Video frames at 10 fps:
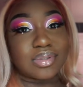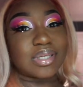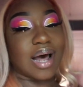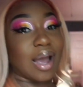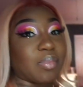
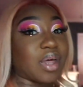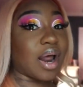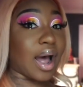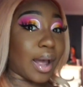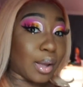time that
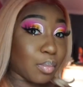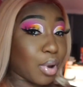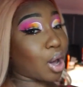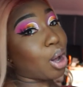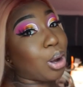I
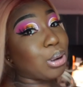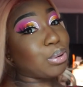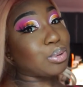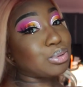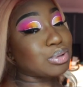
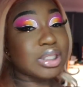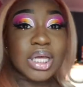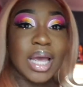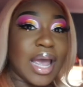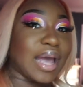post.
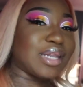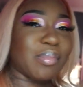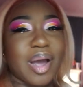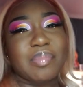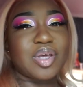And there
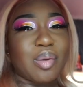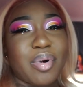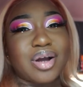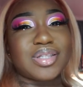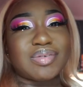might be a
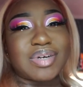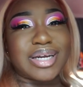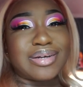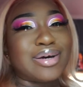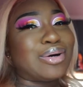part 3,
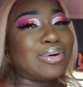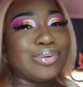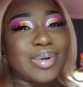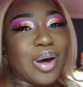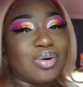
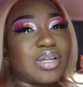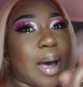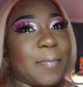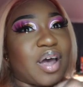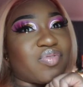who knows.
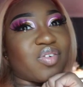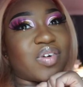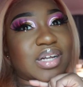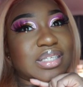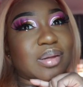I'm gonna have to
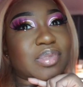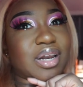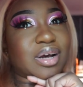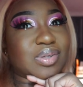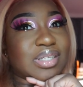find
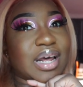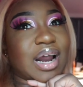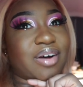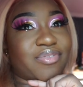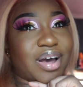something else that
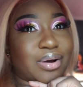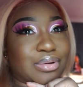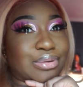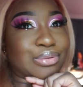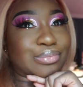I
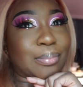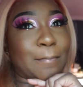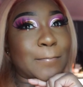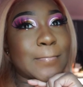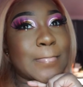value
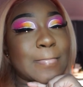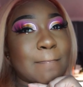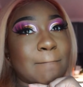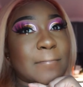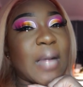
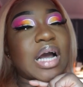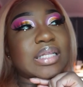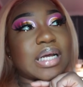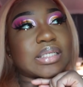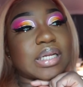
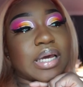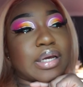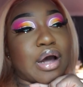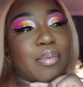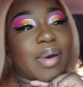that's
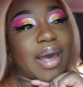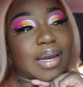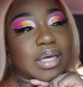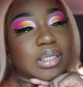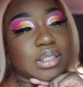like a
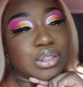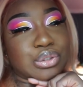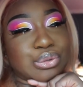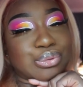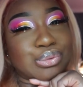Baddie
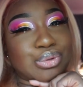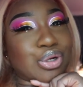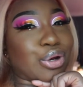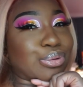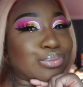essential, you
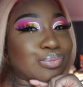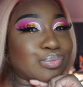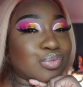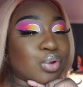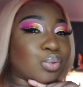know.
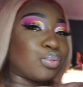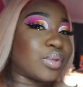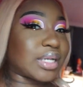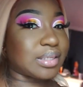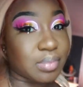
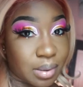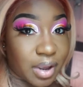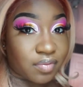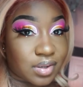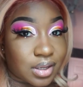That's something I'm
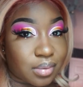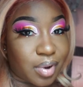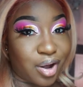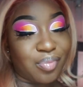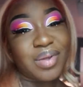gonna have to think
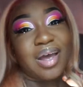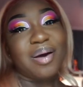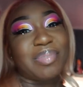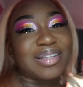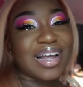about.
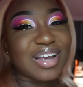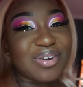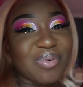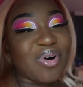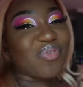But thank
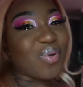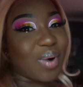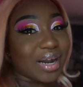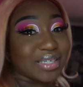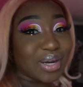you all for
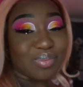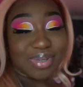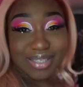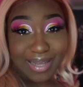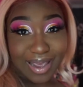watching
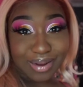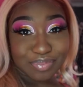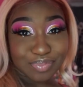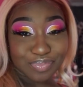once again,